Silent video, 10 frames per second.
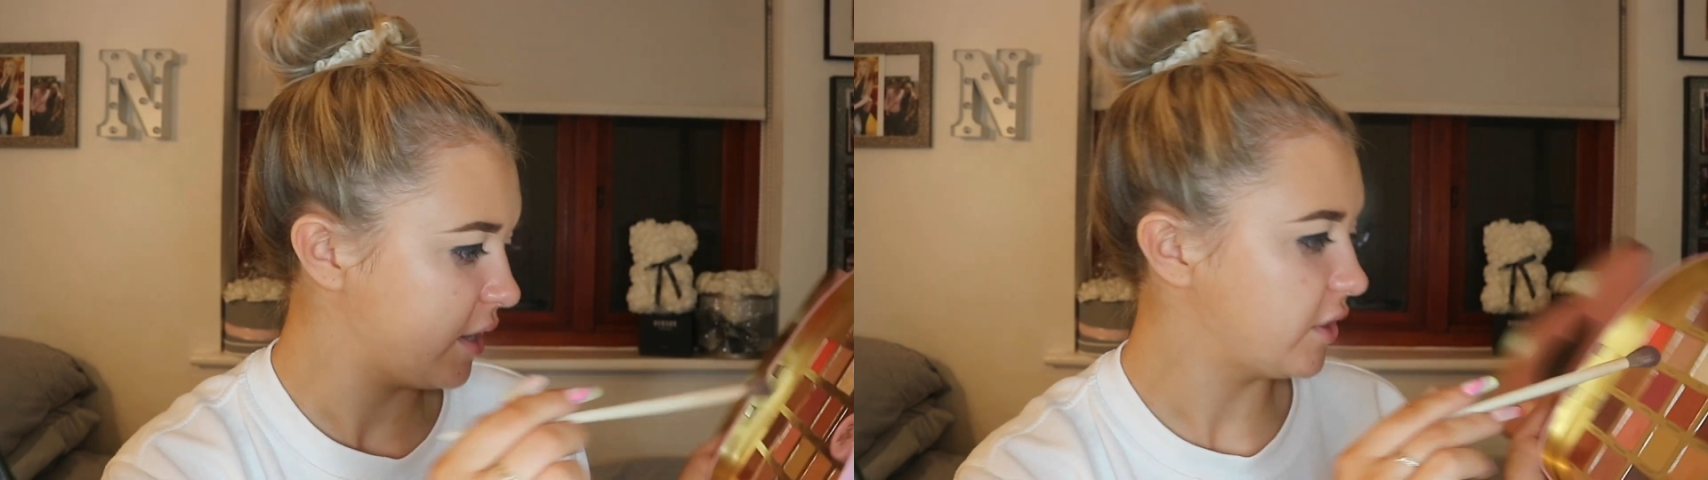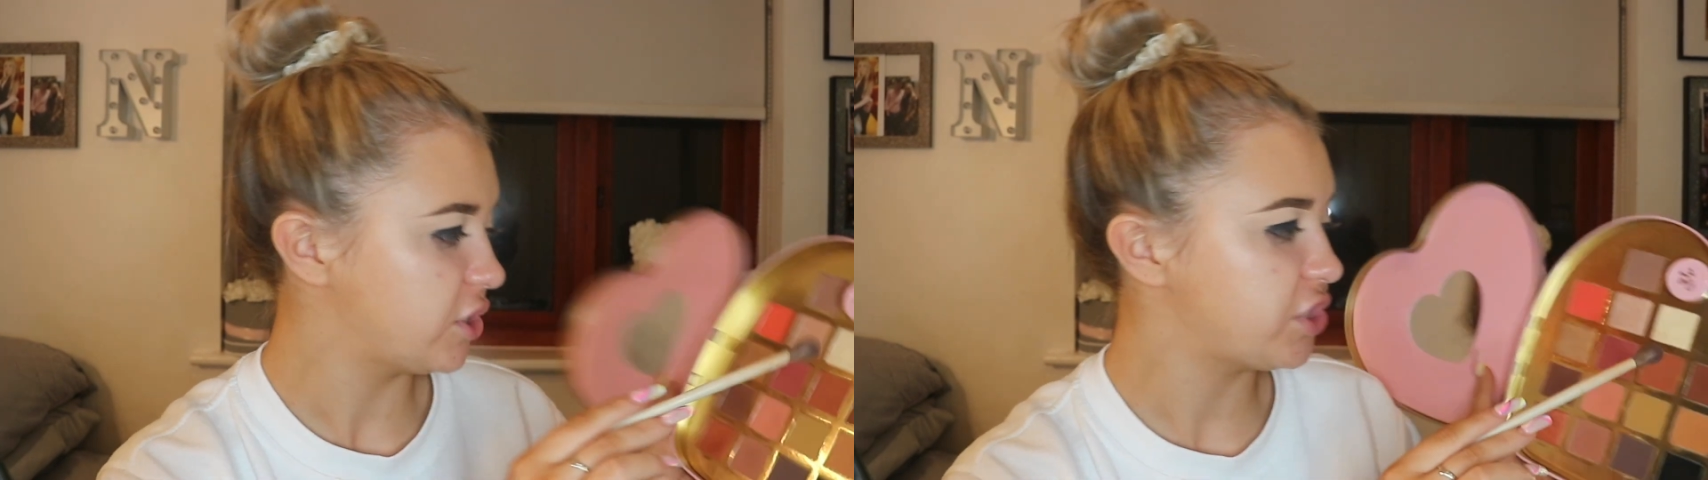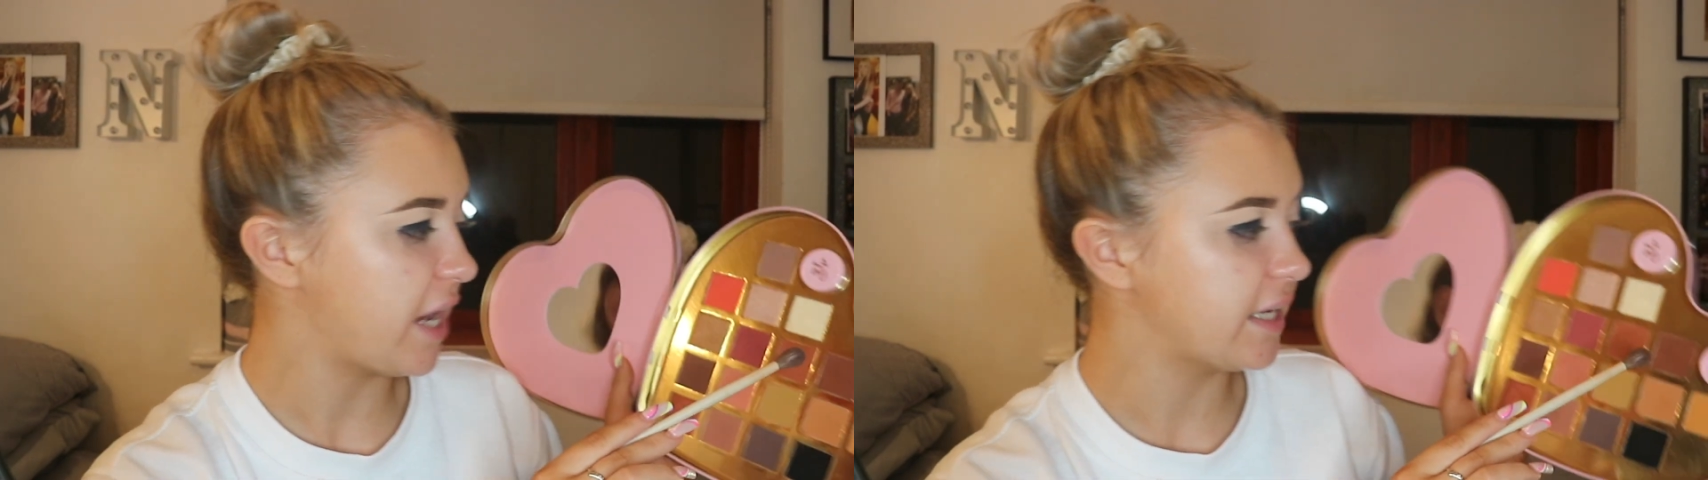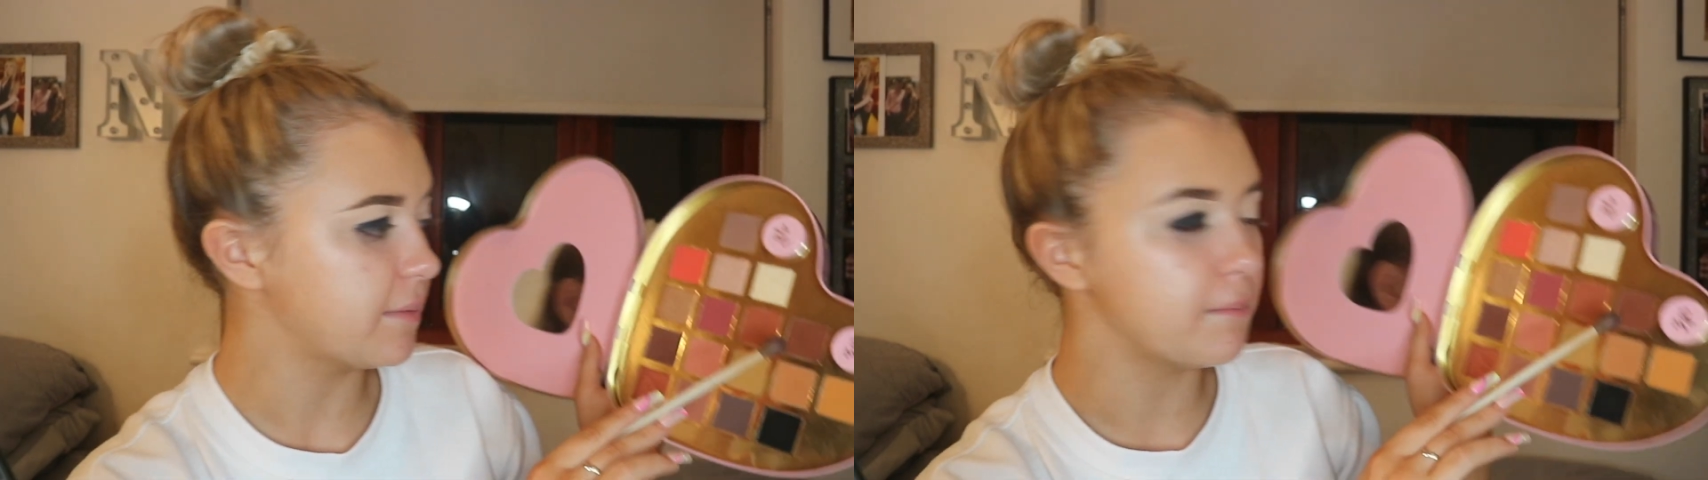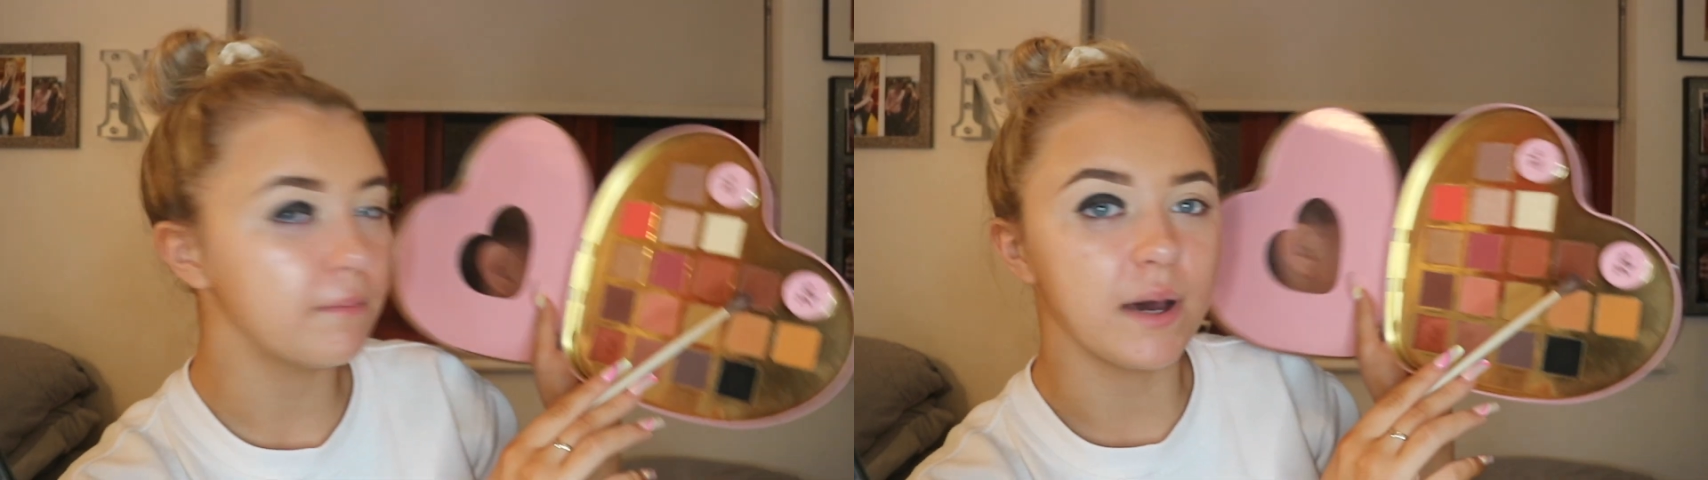the
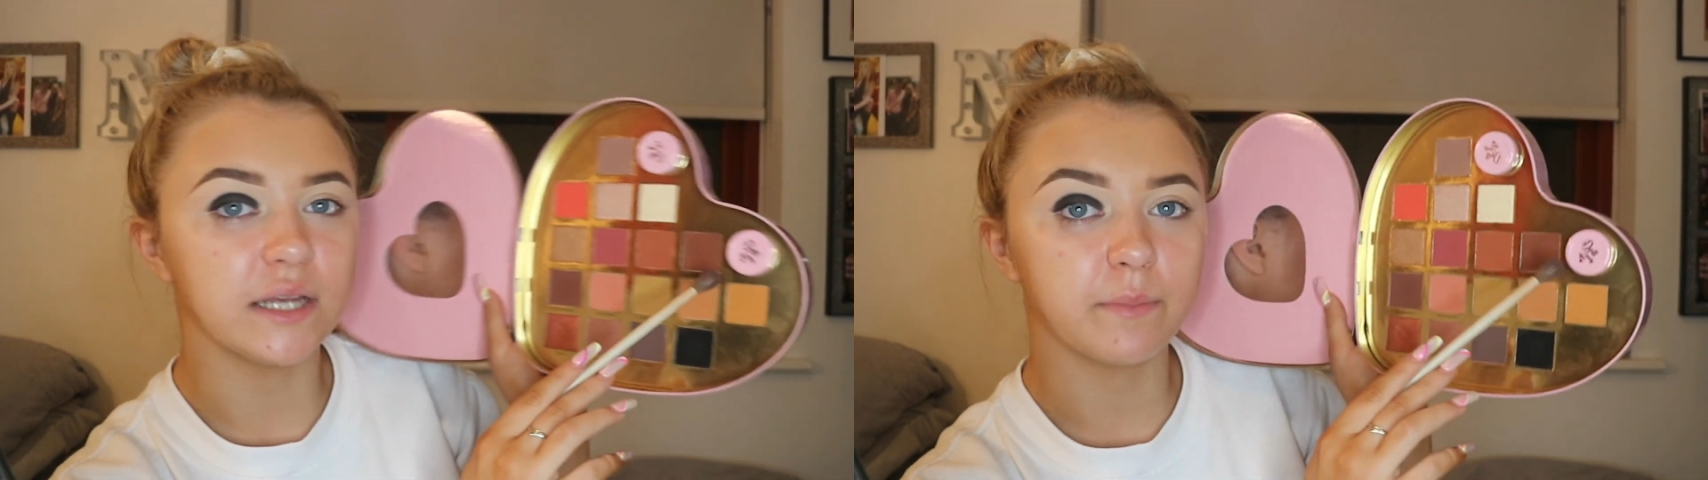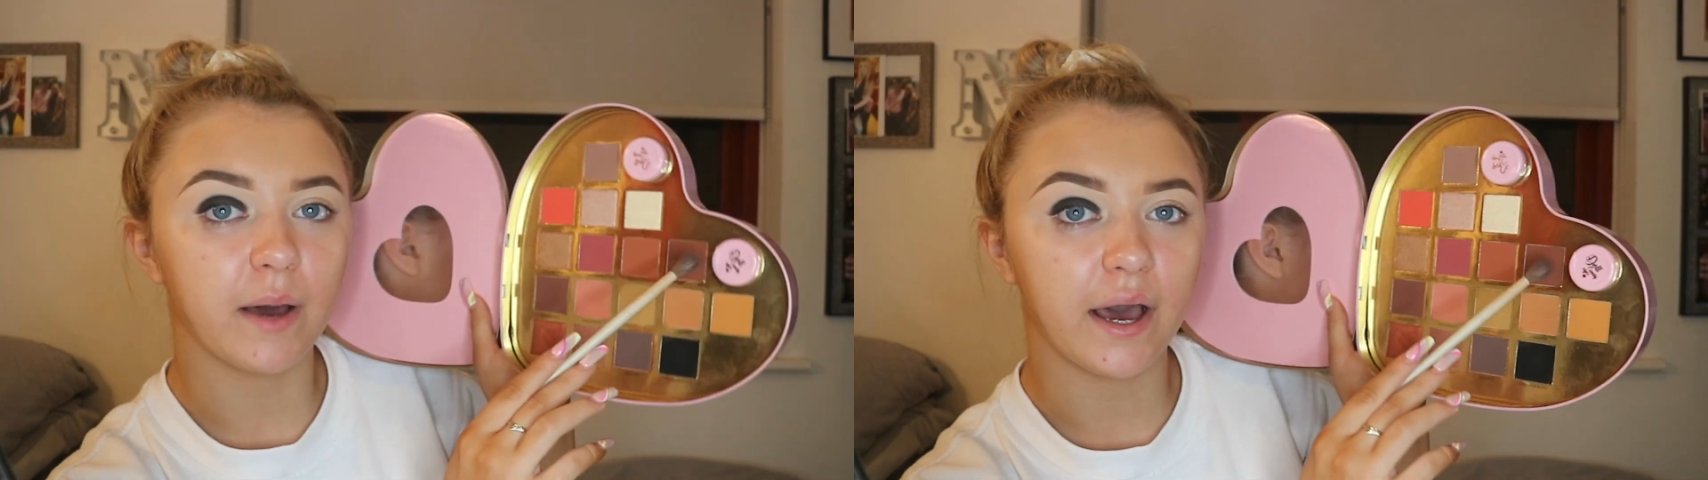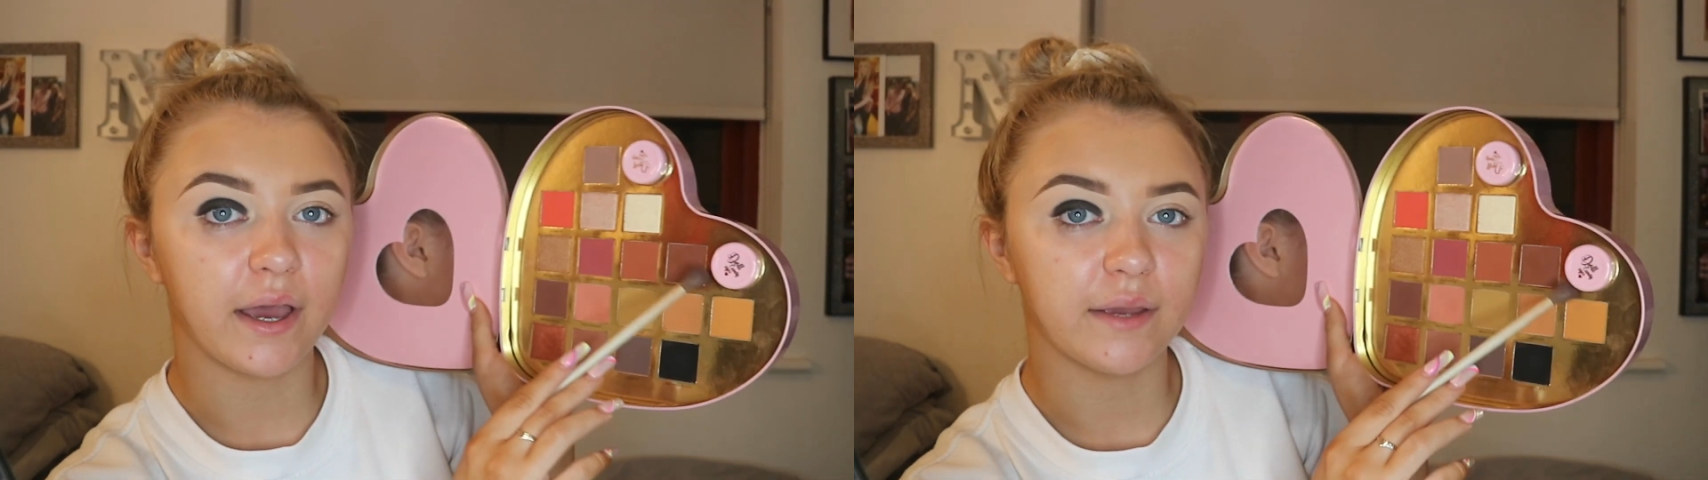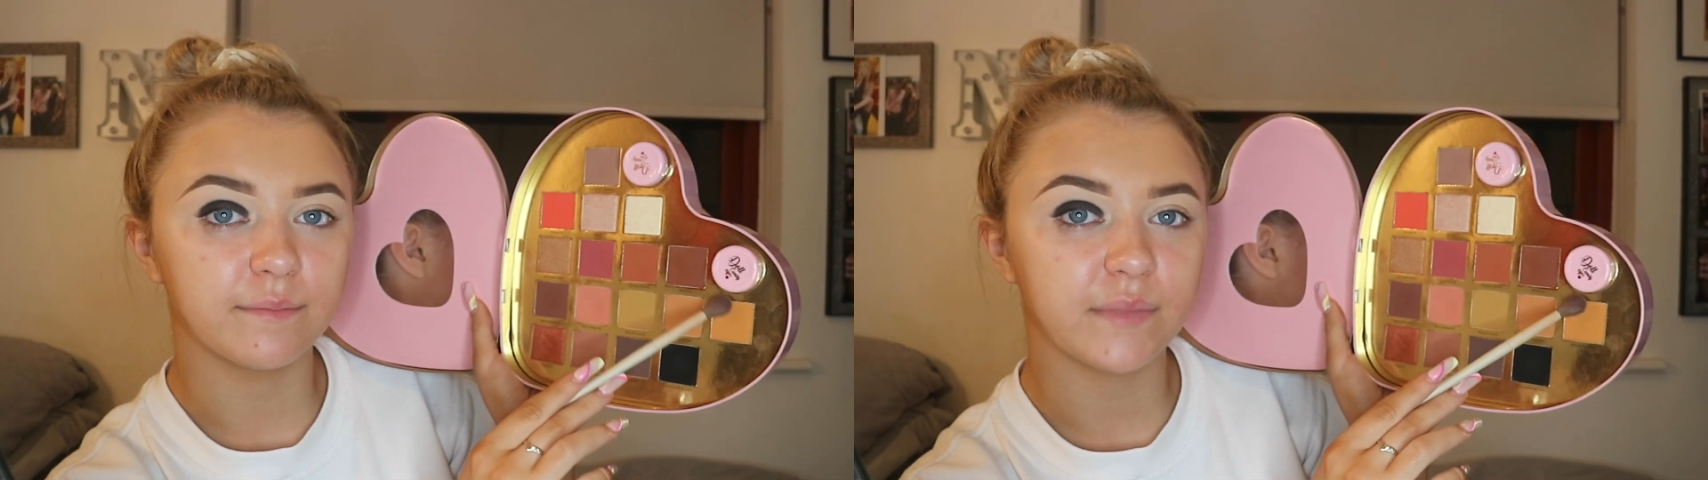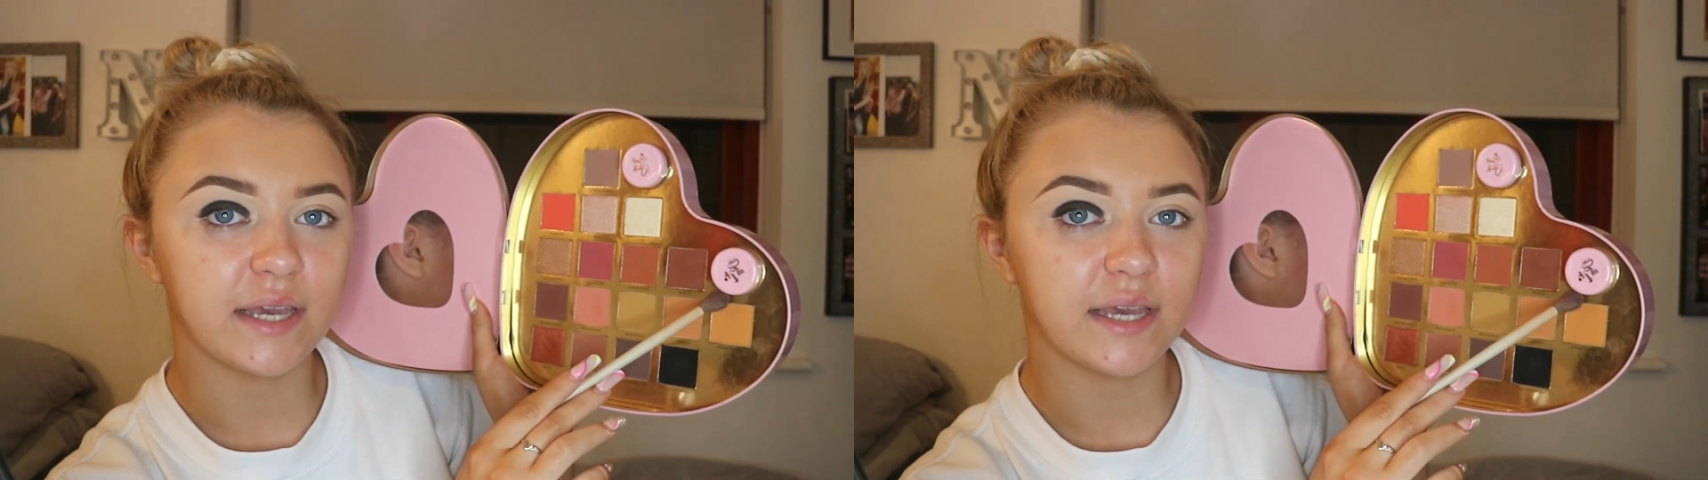shade Mud Pie.